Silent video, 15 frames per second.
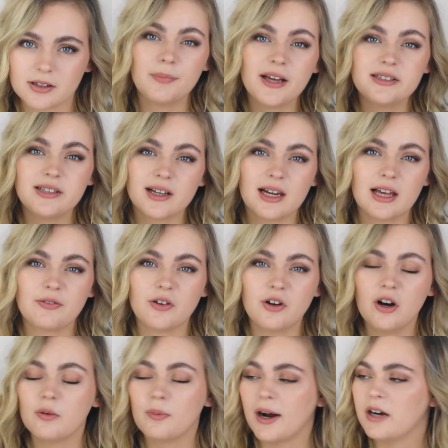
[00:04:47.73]
Basically, if you're
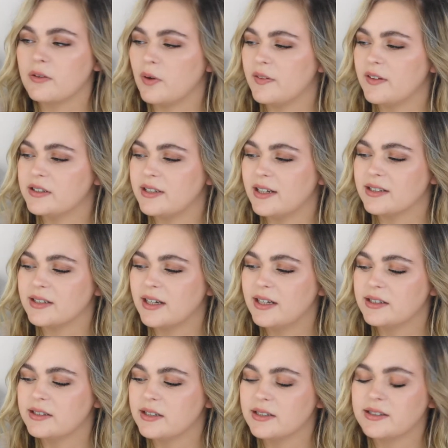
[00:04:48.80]
not aware of what this is,
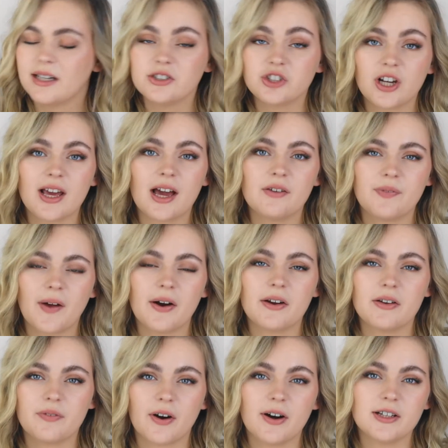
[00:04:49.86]
it's essentially a
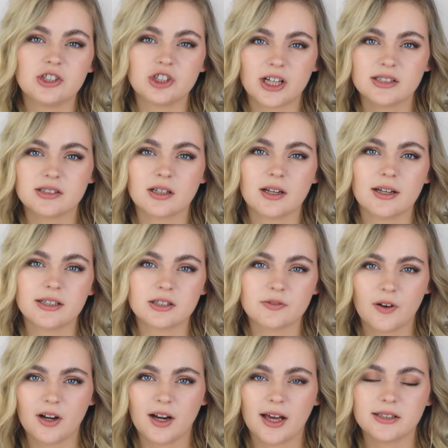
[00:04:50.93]
very, very gentle
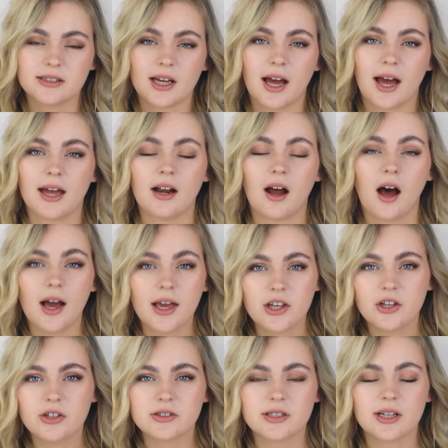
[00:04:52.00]
exfoliator, and I
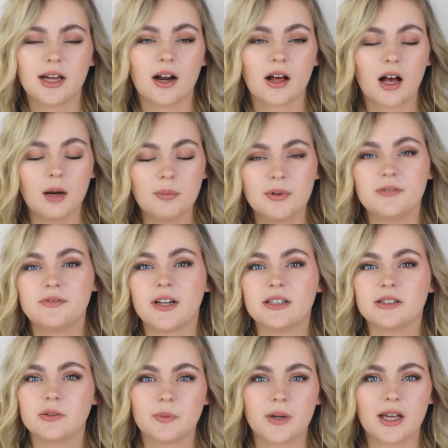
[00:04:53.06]
used it a couple of
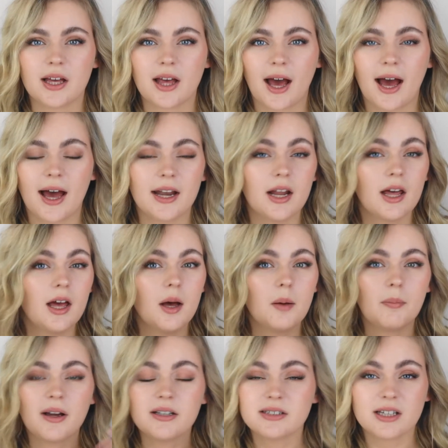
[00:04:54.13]
days a week and
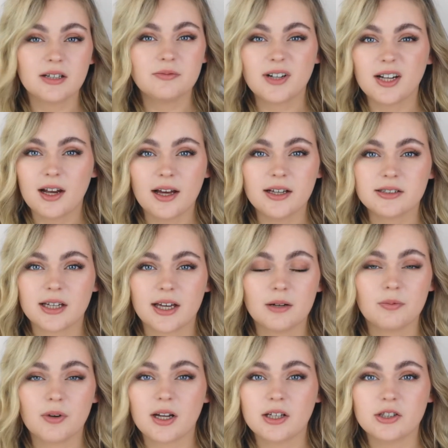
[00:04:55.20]
my skin really liked it. It
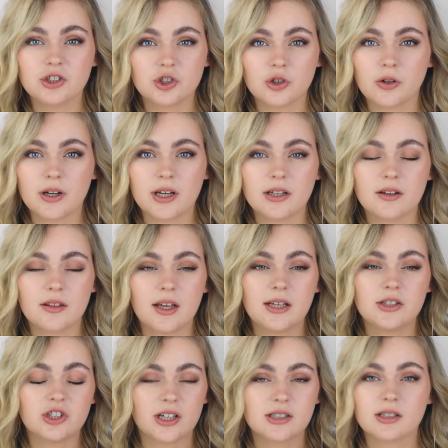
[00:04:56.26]
really enjoyed the
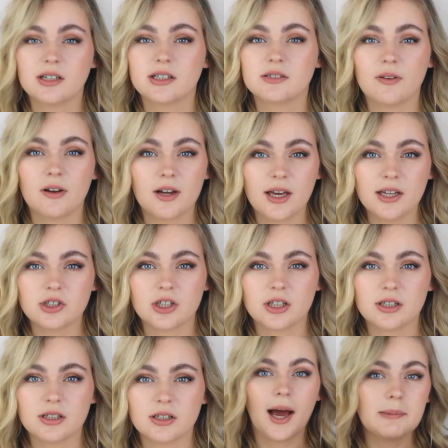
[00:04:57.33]
gentle
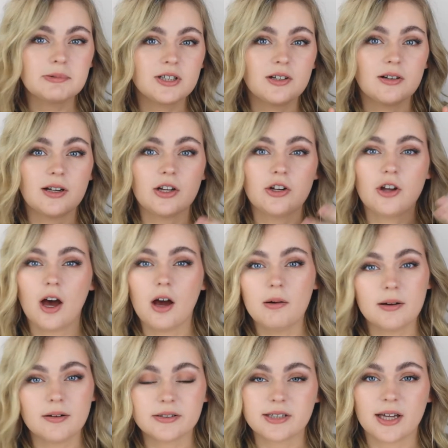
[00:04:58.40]
exfoliation. Absolutely no
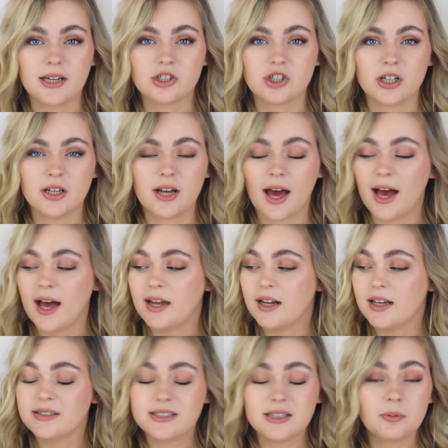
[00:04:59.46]
irritation, and
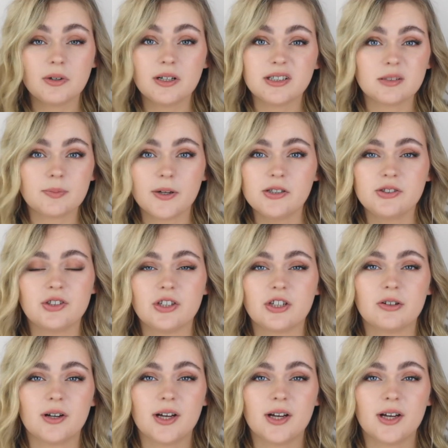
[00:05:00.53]
it did what it's supposed to do.